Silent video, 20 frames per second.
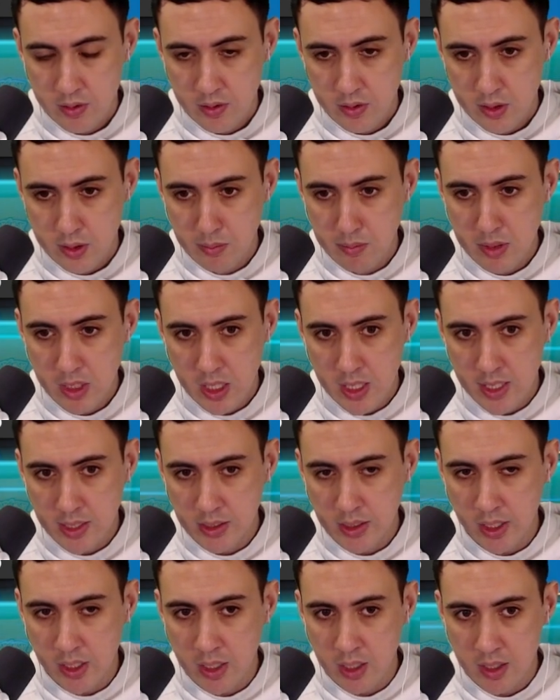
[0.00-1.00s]
Some
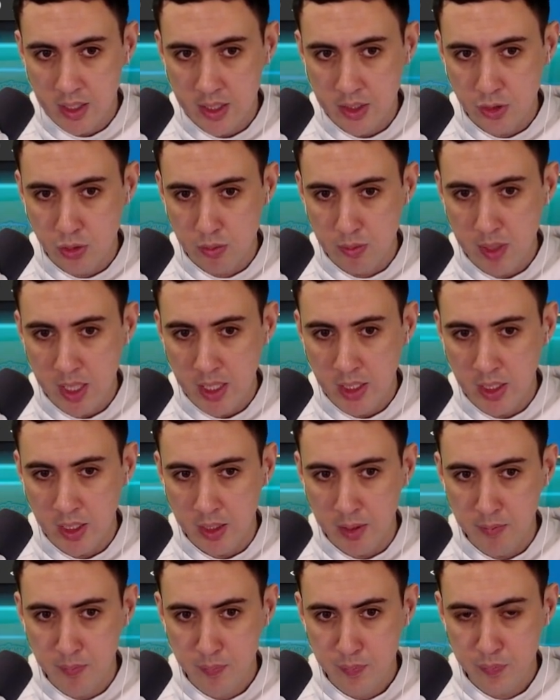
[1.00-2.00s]
gnarly cards
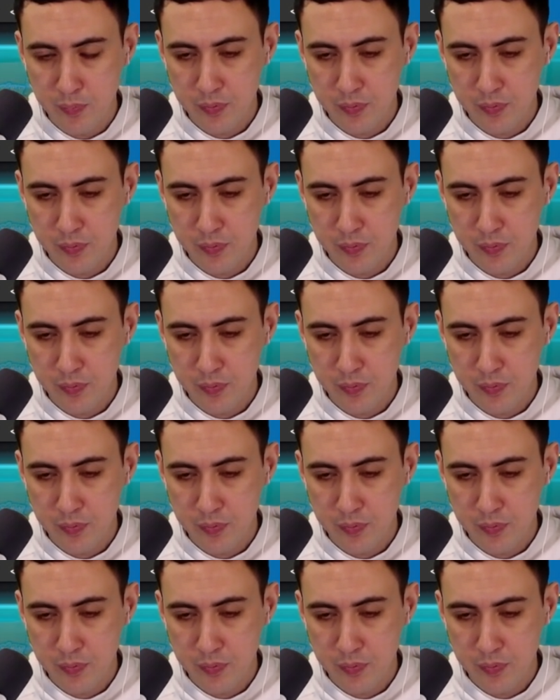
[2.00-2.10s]
remaining.